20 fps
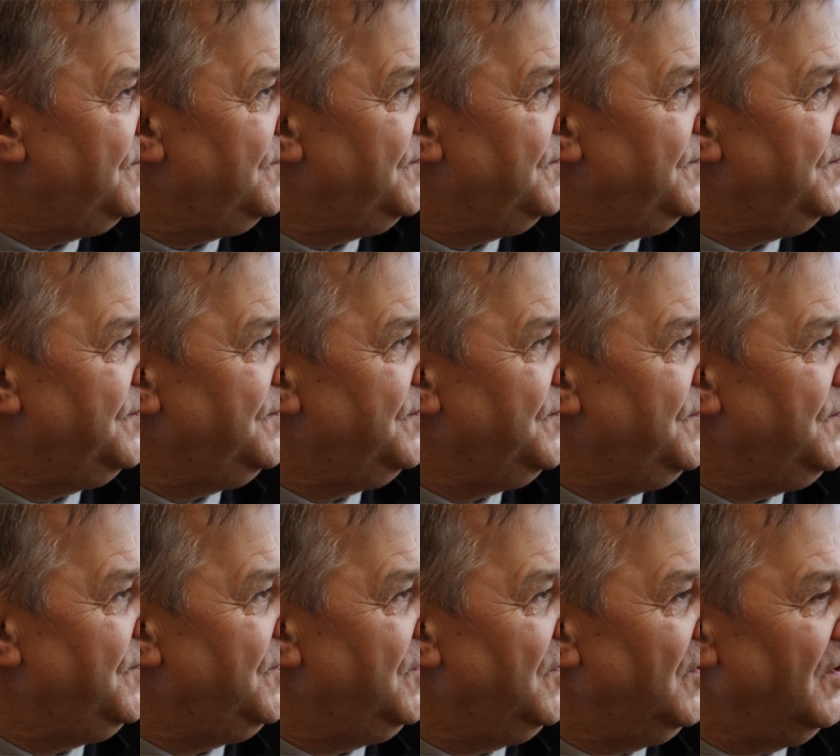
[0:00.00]
I did a
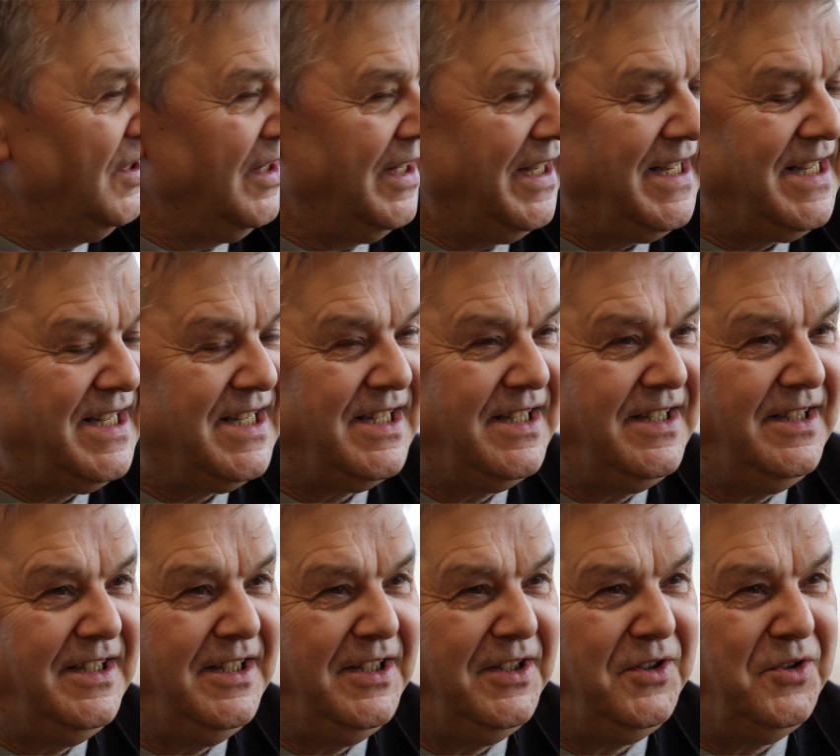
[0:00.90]
little analysis of
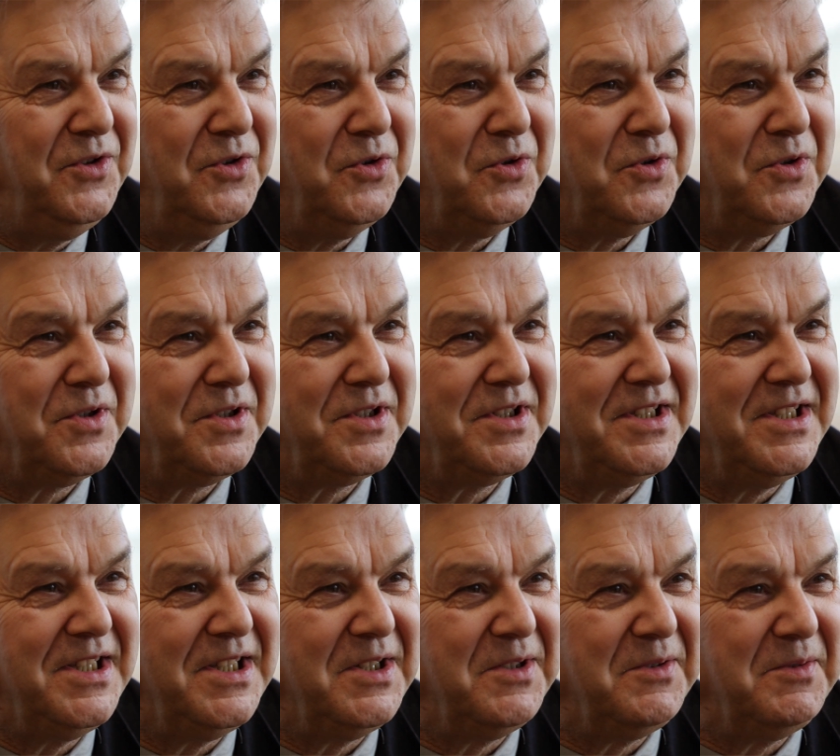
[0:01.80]
this.
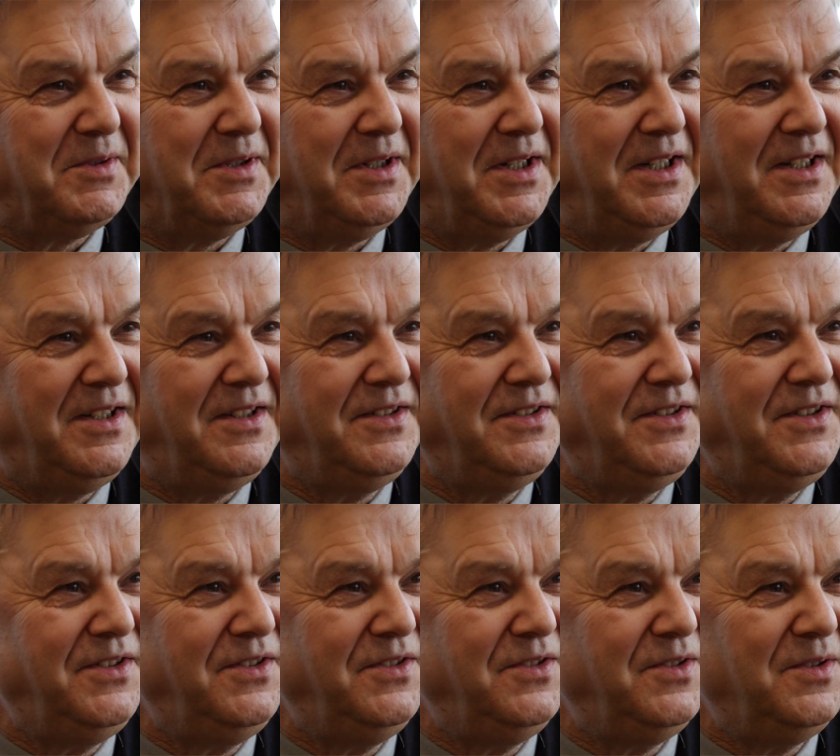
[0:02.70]
One impact case study
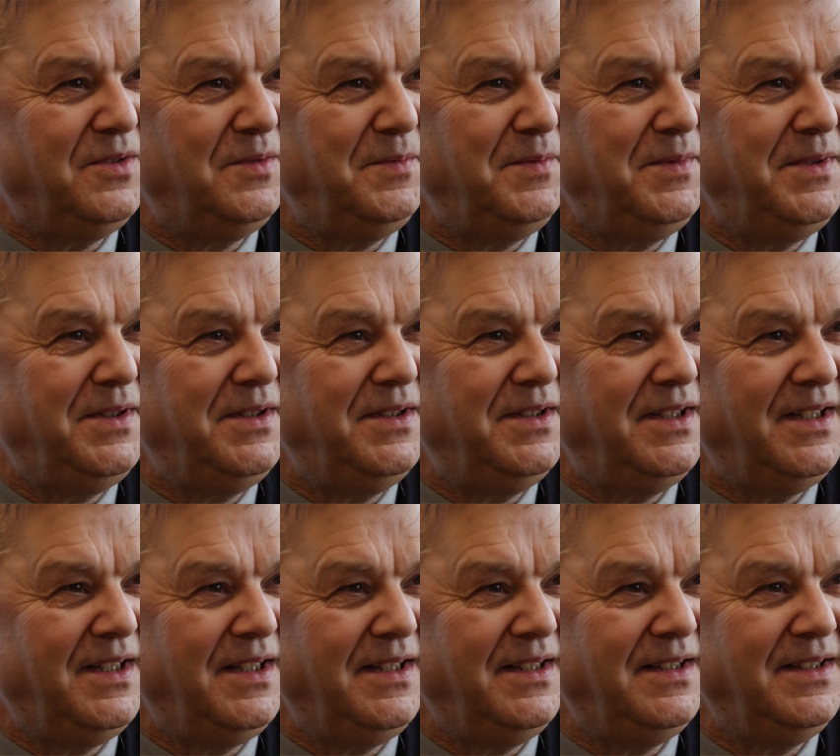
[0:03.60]
is equivalent to
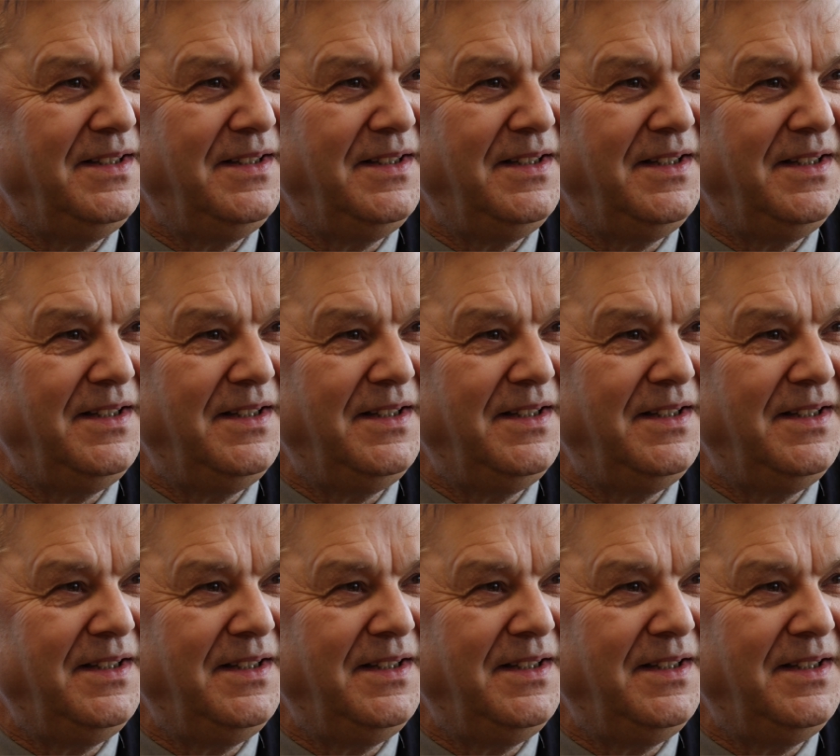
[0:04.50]
12